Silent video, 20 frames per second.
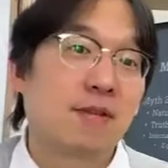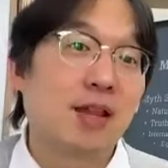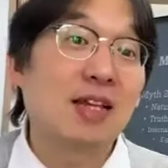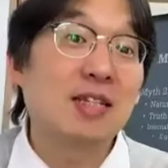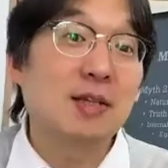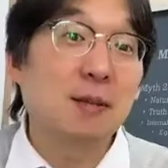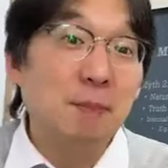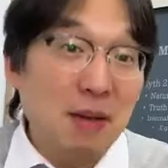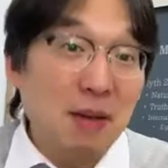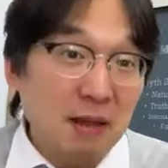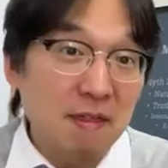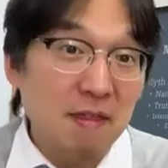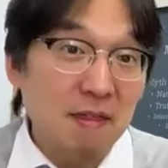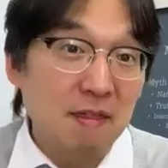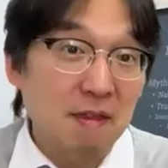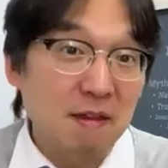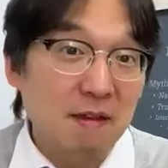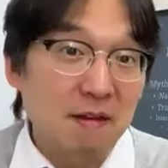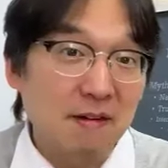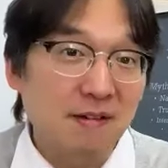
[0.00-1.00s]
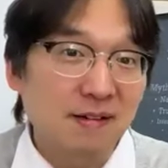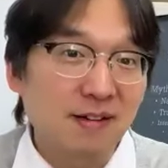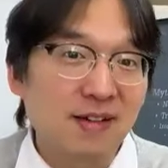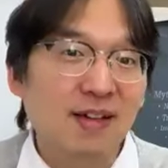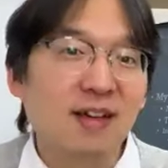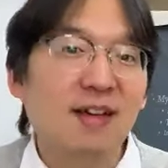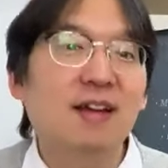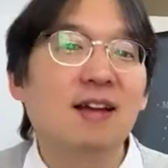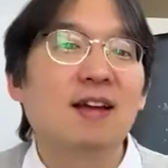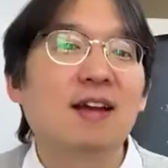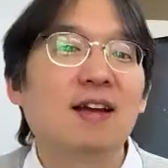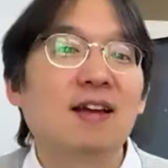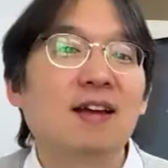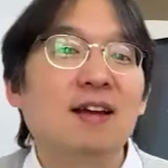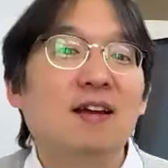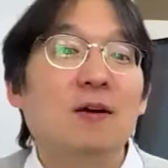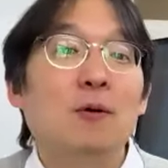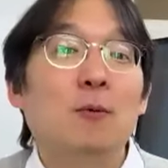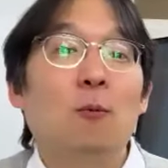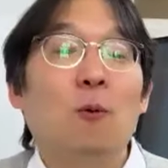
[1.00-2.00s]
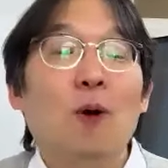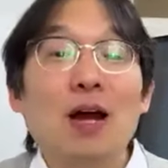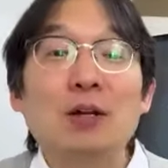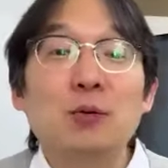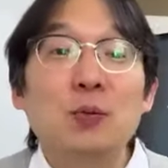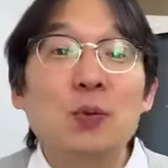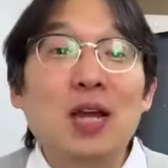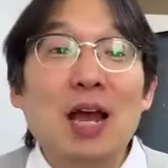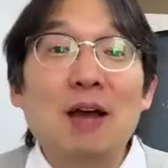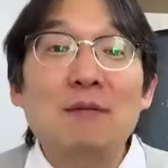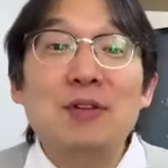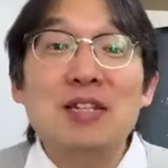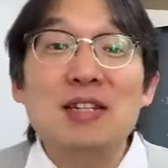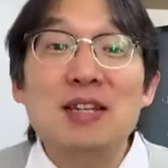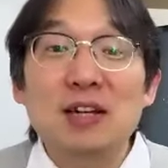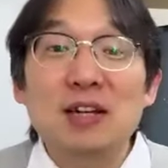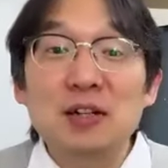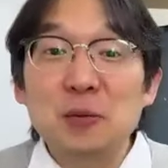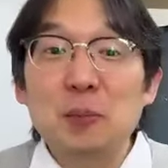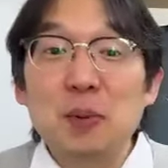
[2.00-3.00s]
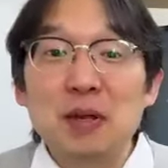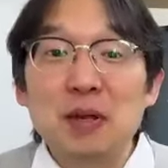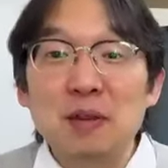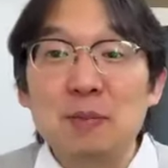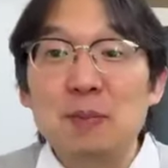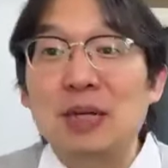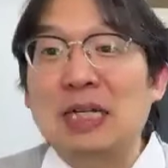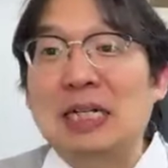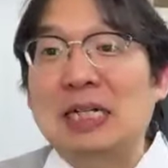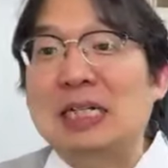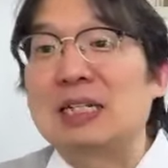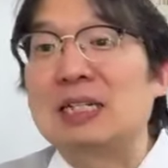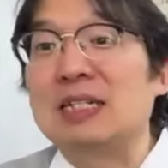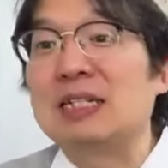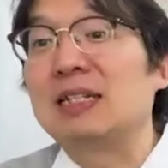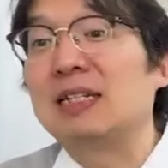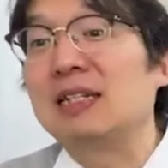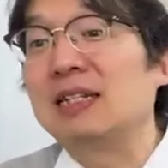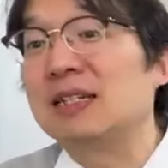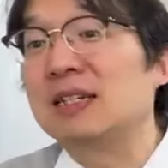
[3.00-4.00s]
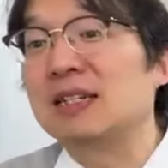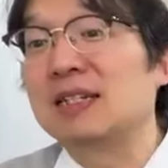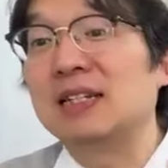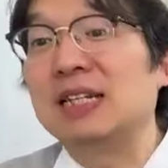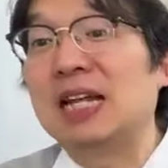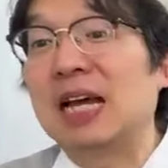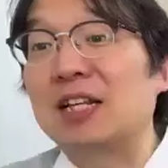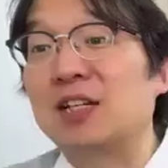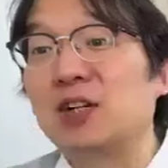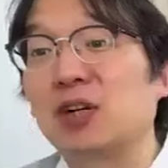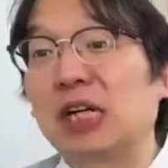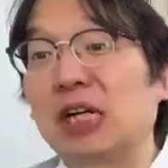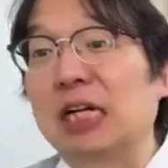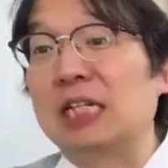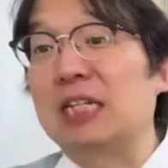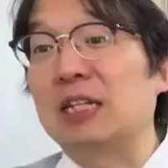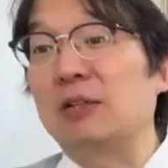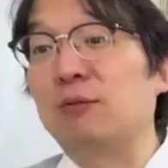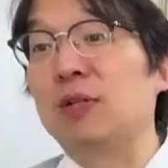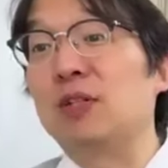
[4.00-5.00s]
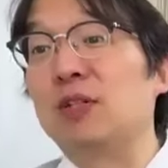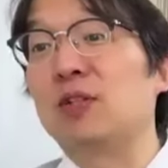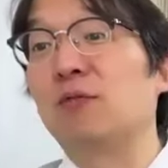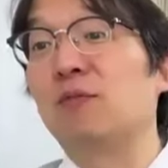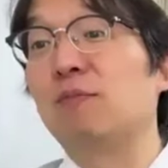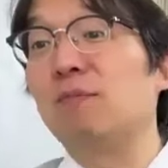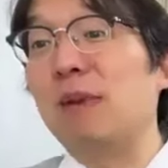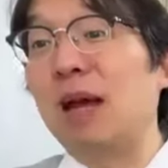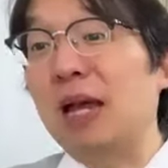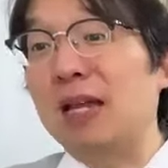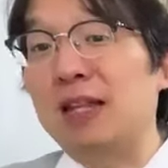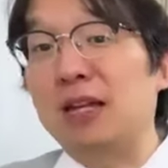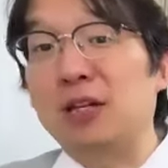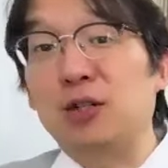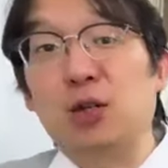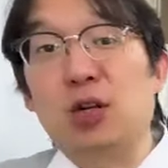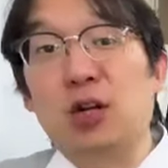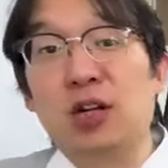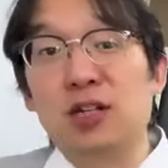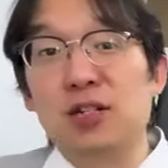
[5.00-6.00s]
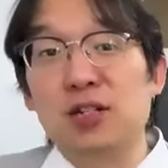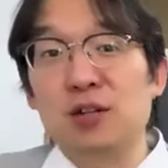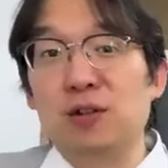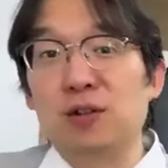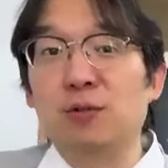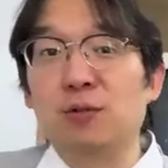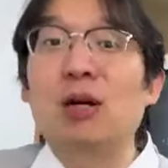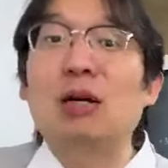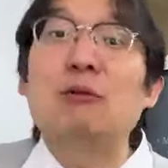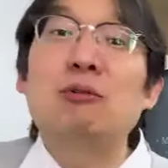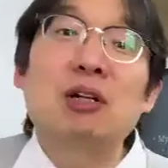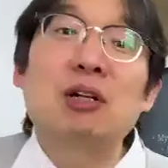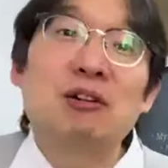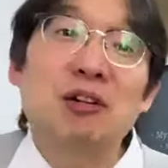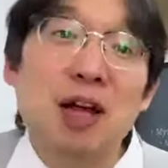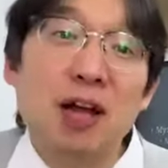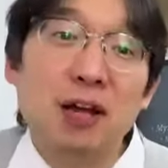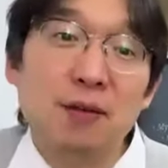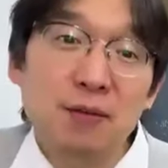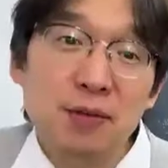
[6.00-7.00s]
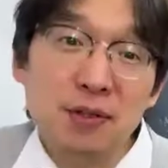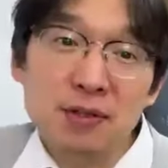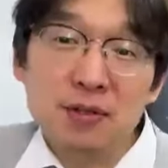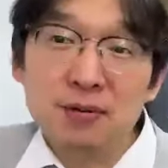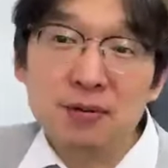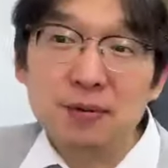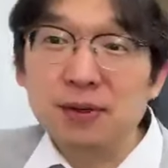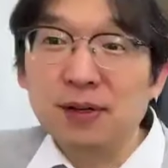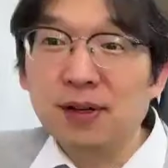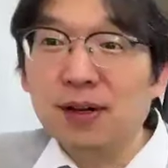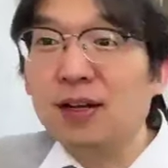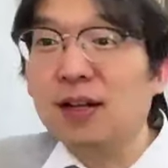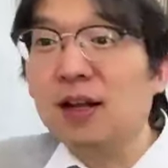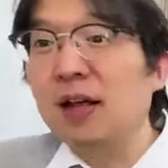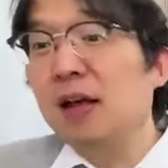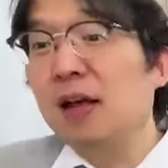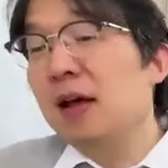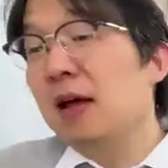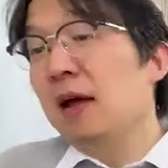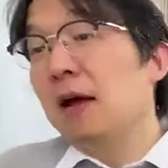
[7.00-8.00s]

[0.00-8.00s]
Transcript: That's a myth. Okay. Why do we have this kind of myth? Because this is a natural consequence of math education throughout our lives, right?